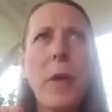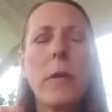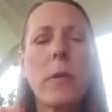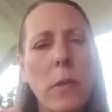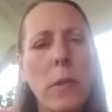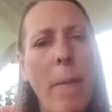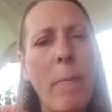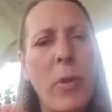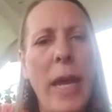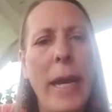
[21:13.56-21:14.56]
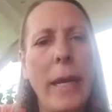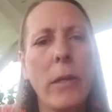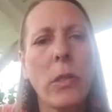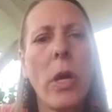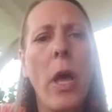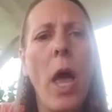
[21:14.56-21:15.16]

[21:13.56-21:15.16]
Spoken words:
some things.